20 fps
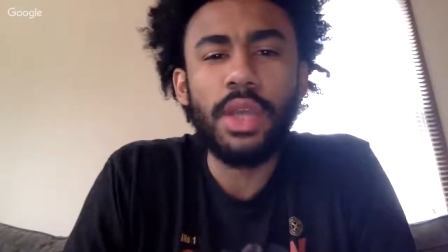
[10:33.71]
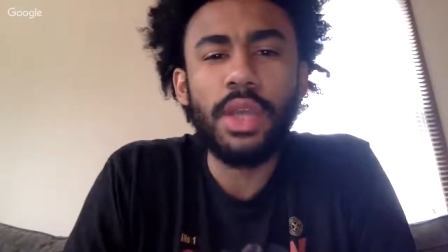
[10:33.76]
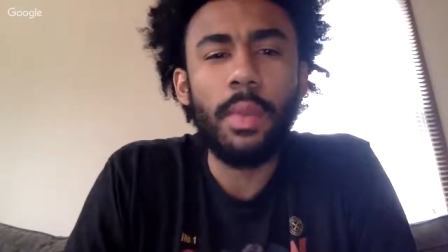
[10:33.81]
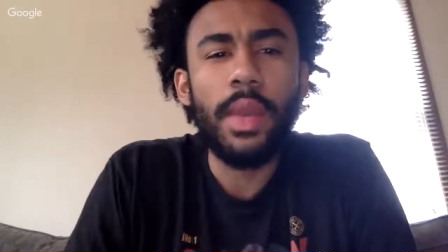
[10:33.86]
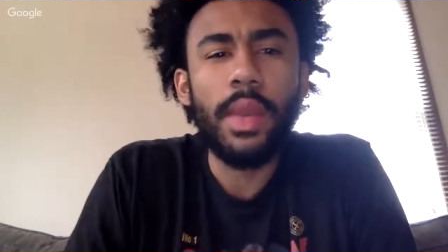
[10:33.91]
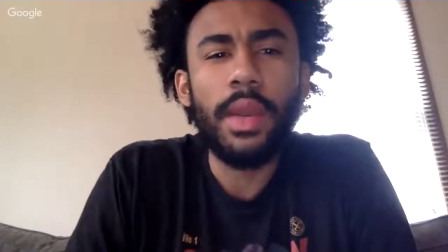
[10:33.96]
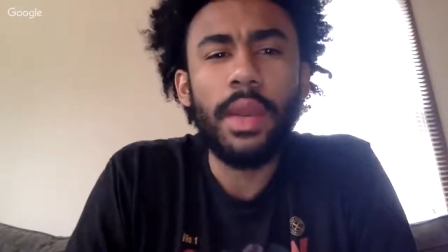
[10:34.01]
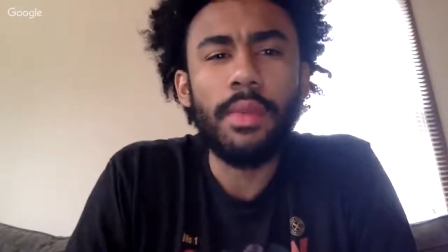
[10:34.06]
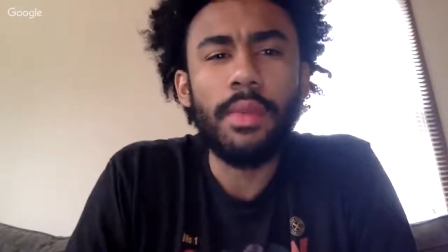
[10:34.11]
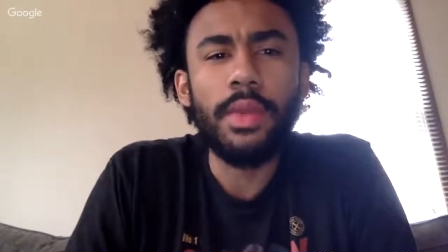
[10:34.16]
we
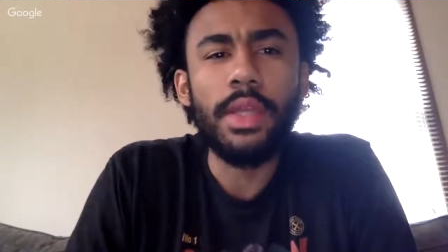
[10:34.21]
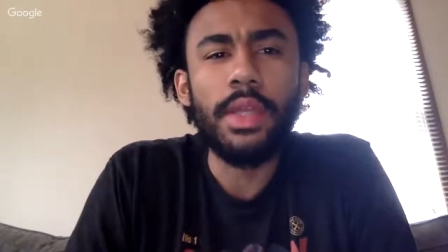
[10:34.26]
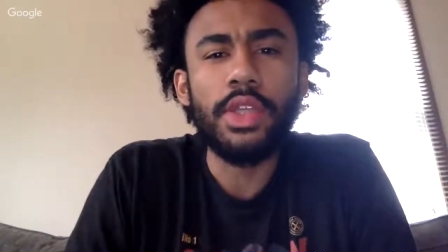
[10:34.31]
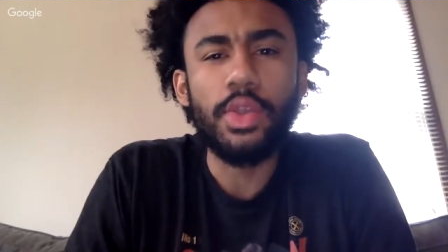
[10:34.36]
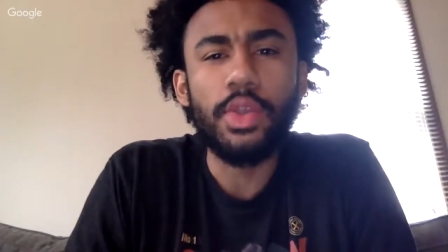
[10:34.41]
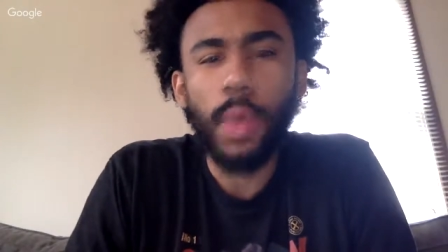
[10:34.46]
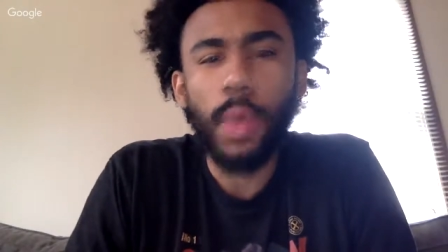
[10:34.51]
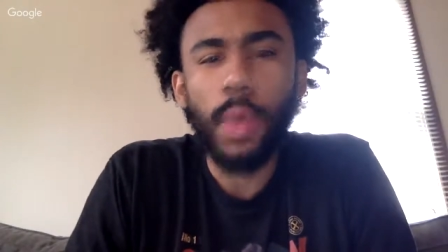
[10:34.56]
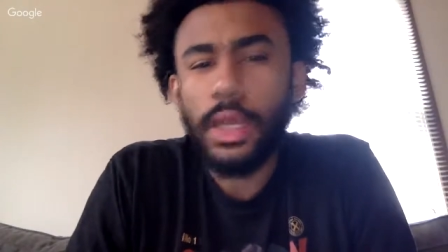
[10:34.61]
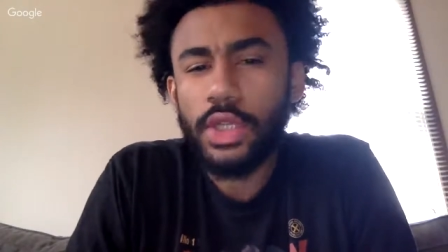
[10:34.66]
didn't really
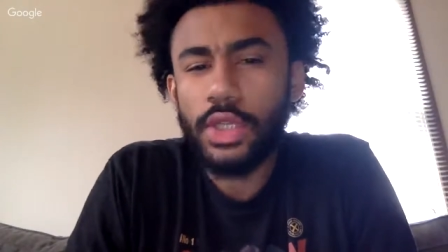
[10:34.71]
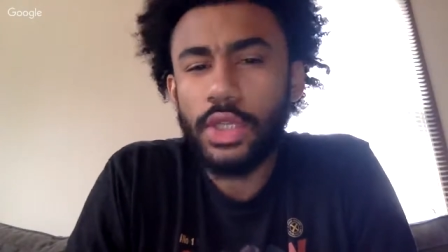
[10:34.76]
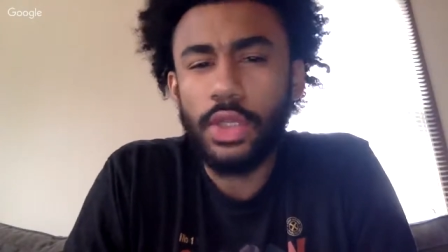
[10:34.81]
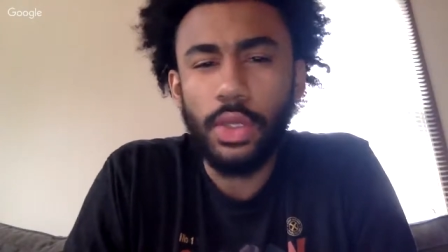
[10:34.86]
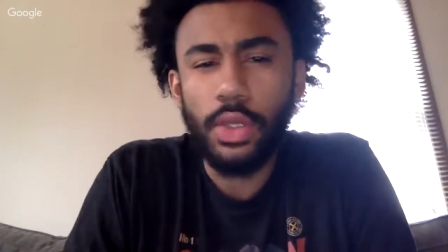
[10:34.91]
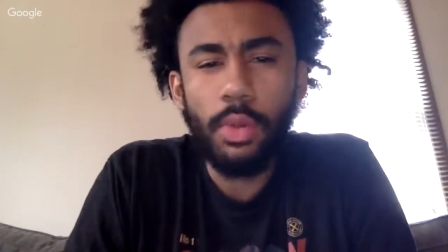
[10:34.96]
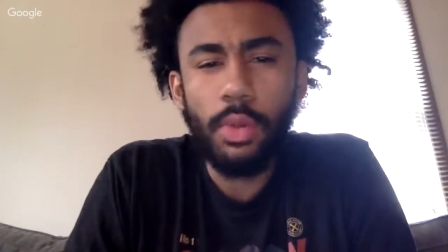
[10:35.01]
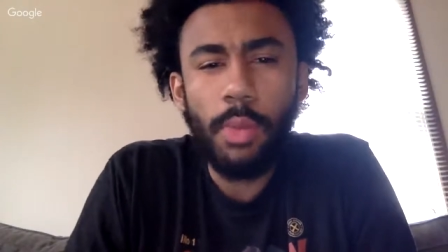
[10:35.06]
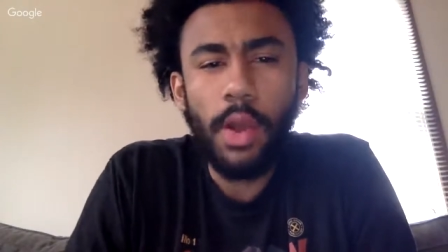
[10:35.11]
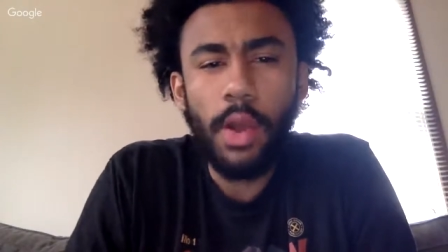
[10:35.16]
switch it too
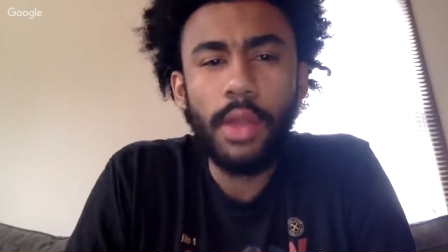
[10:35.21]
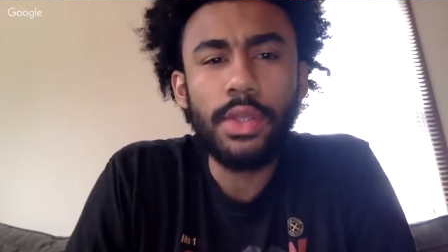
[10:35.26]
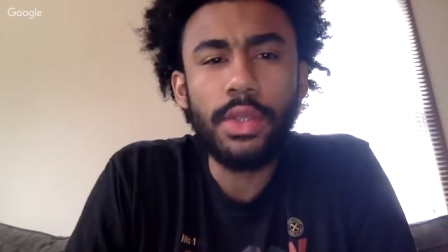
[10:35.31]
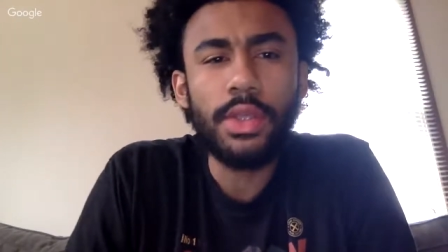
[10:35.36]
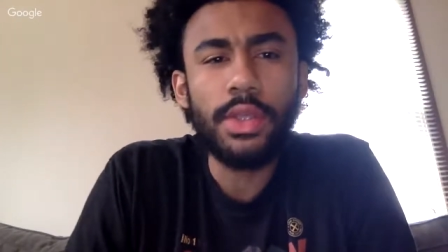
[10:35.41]
much.